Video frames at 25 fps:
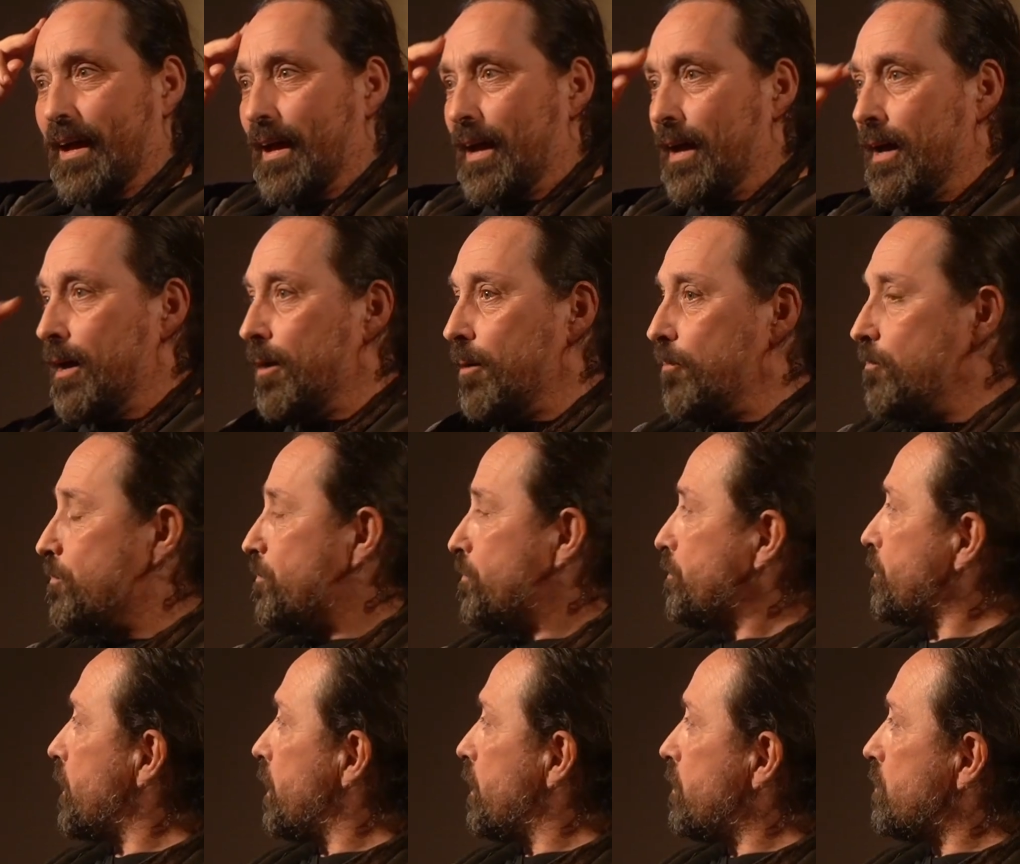
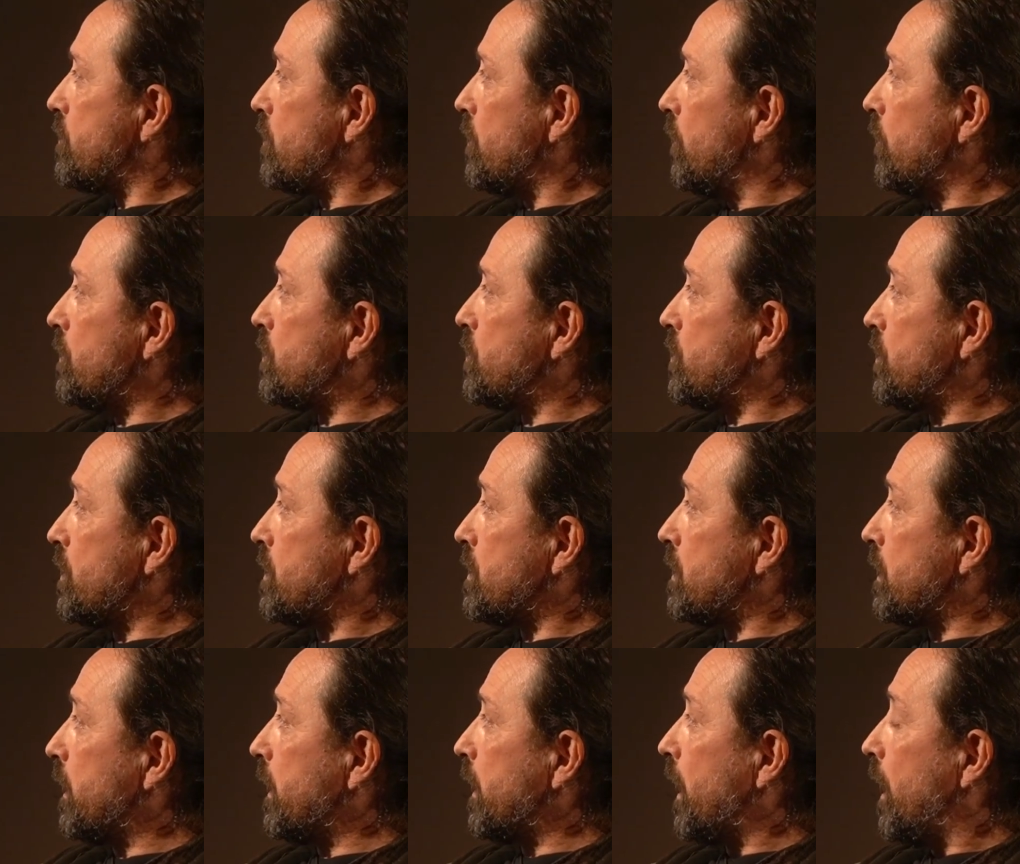Um, so it's
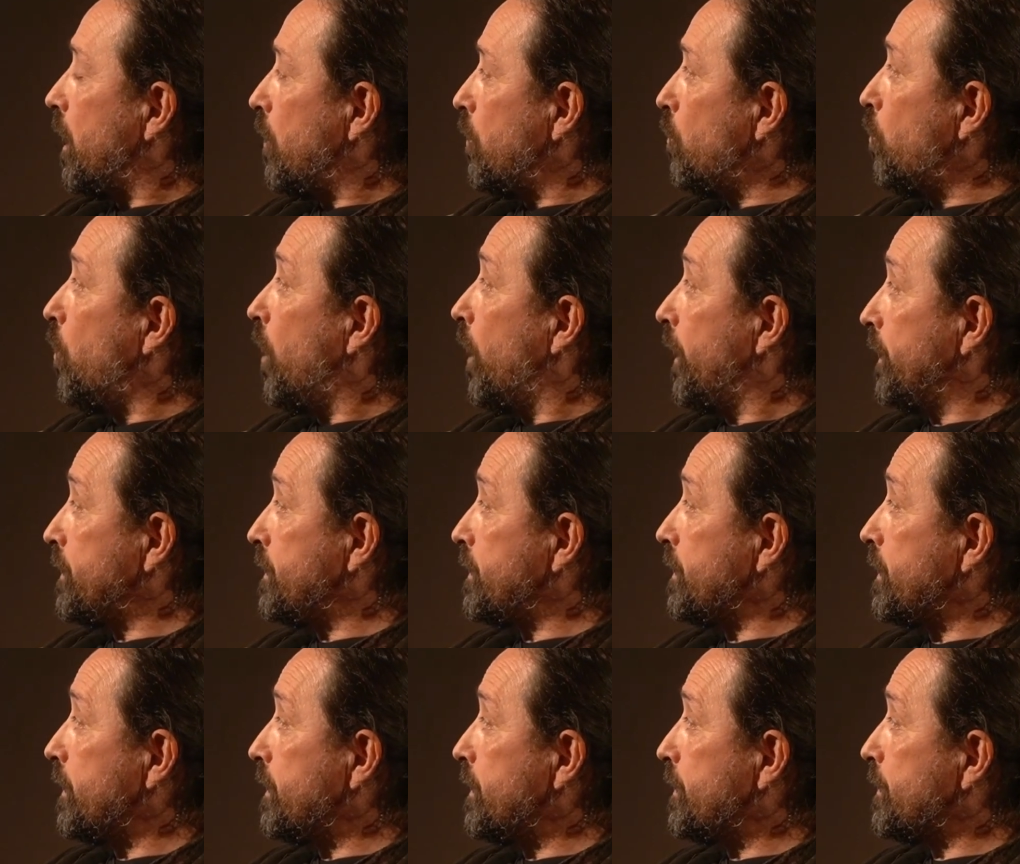just like I
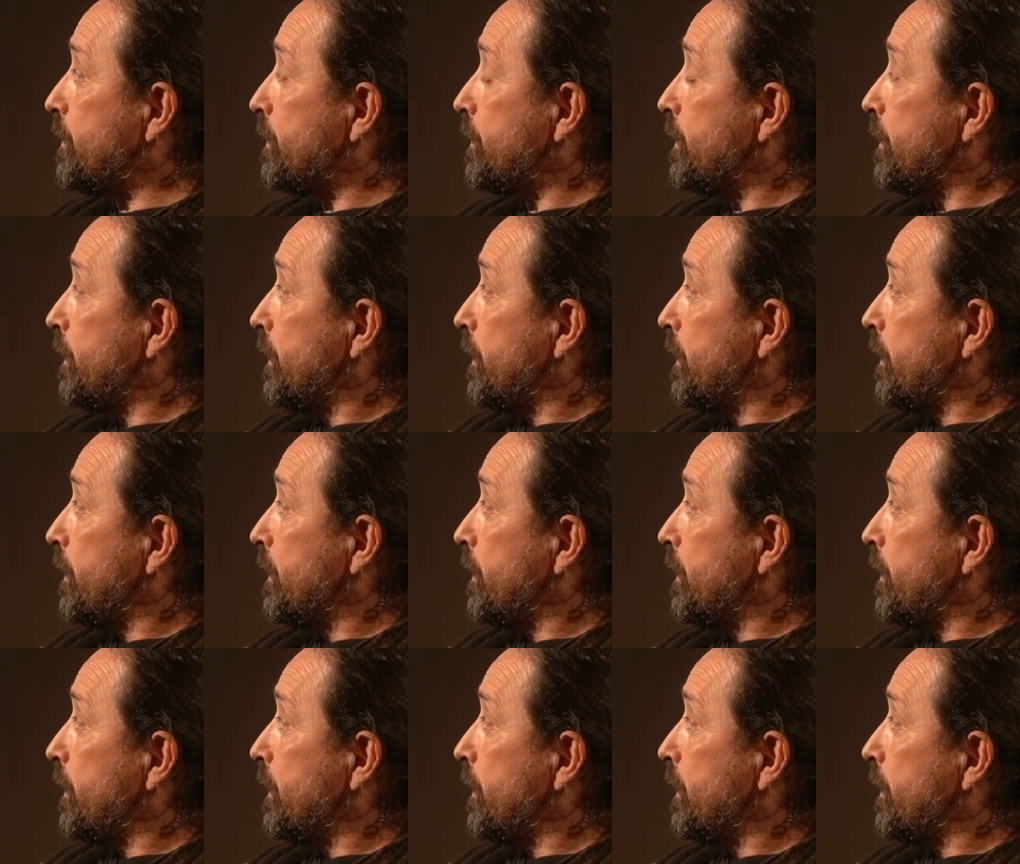wanted,